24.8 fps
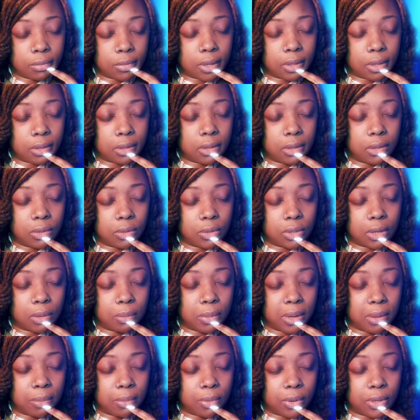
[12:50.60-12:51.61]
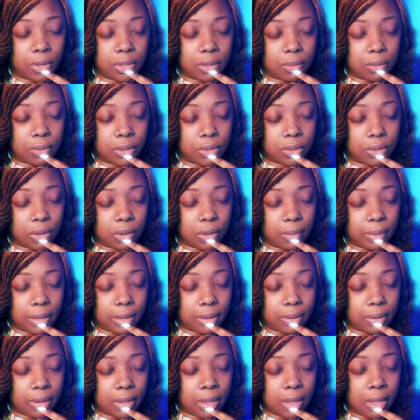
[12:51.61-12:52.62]
I think those are the main points I want to talk
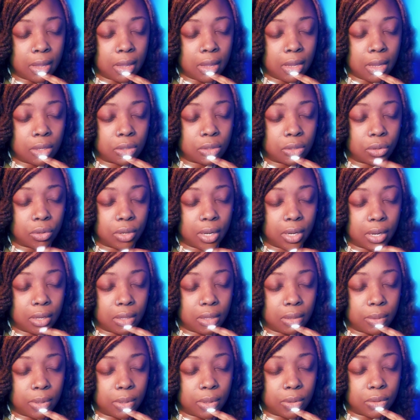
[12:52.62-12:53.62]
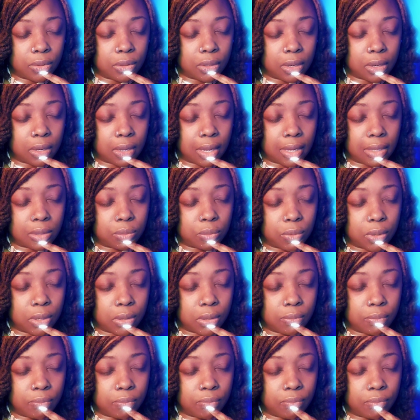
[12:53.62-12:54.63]
about. So now let me go to the last
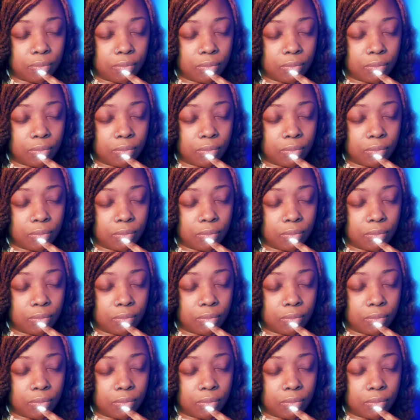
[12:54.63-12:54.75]
one.